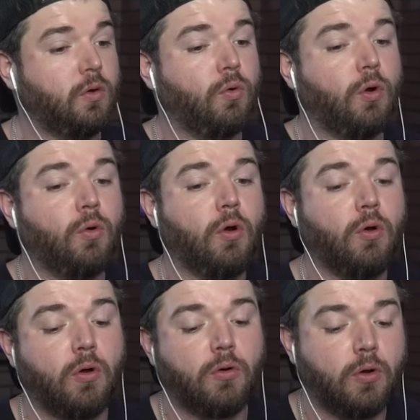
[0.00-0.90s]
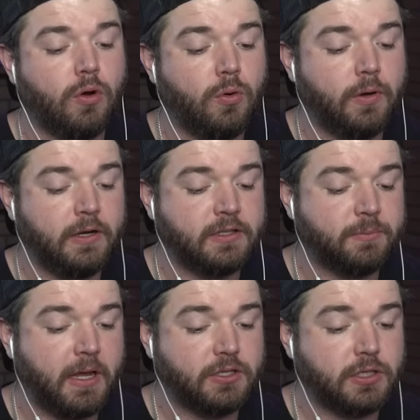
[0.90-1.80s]
Oh, oh, oh, oh, oh, it is
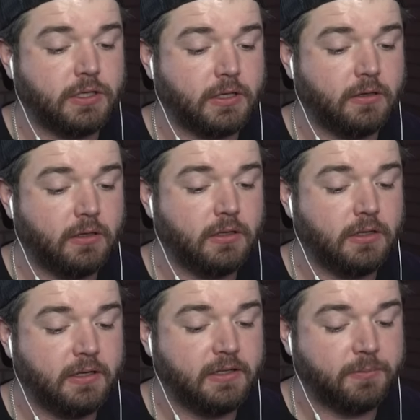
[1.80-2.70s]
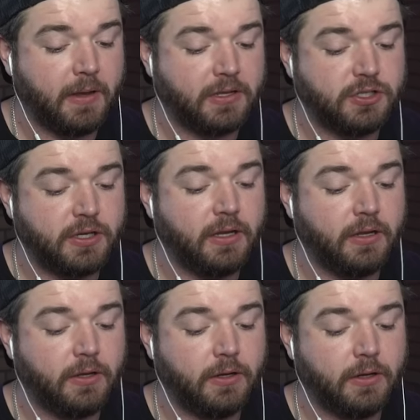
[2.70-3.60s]
magic. It is
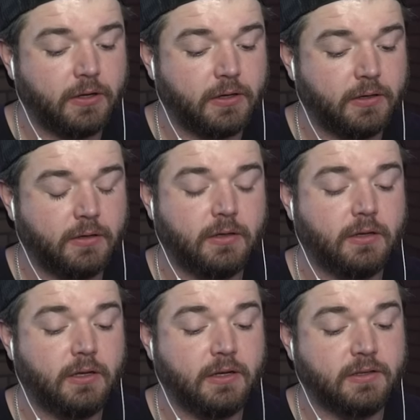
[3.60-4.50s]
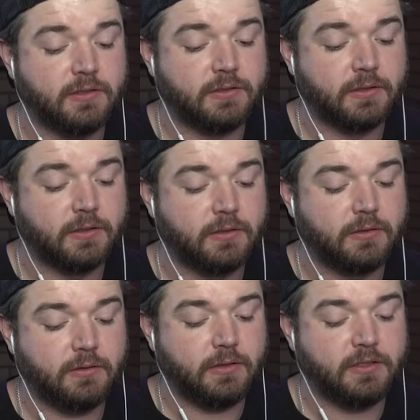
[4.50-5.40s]
magic. It is, it
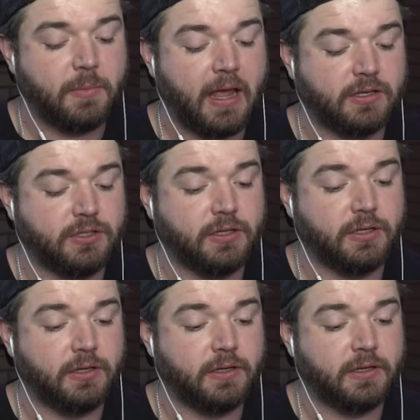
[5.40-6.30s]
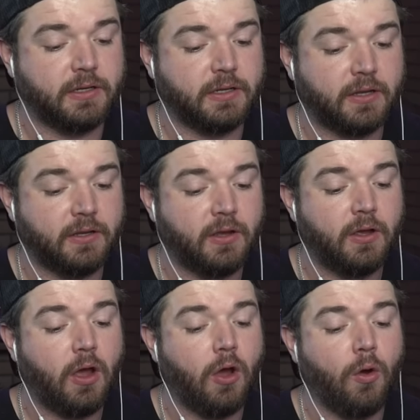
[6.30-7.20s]
is
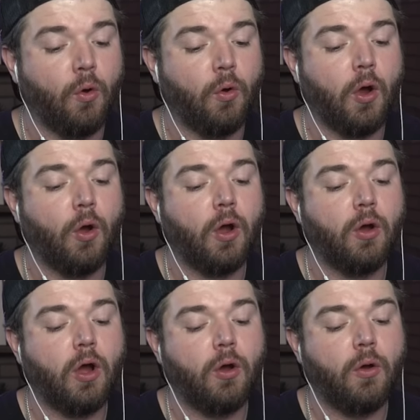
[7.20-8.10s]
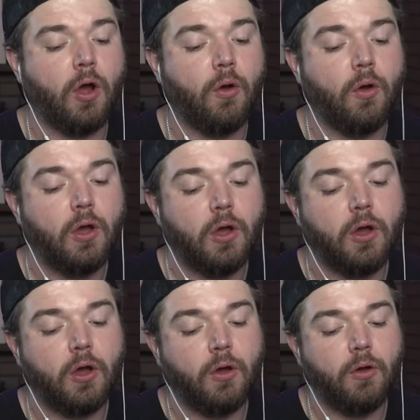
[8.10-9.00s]
magic. Oh, oh, oh, oh, oh,
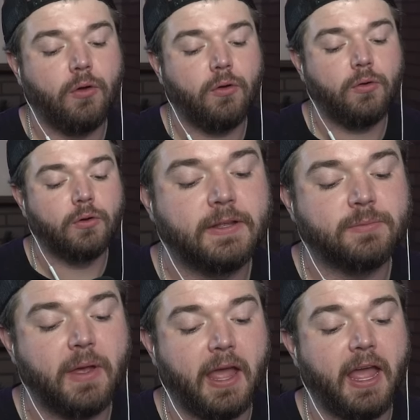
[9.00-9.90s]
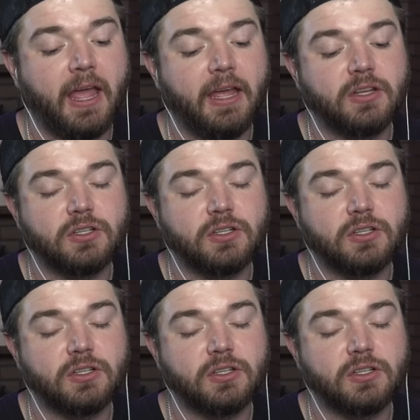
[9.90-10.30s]
oh, it's magic.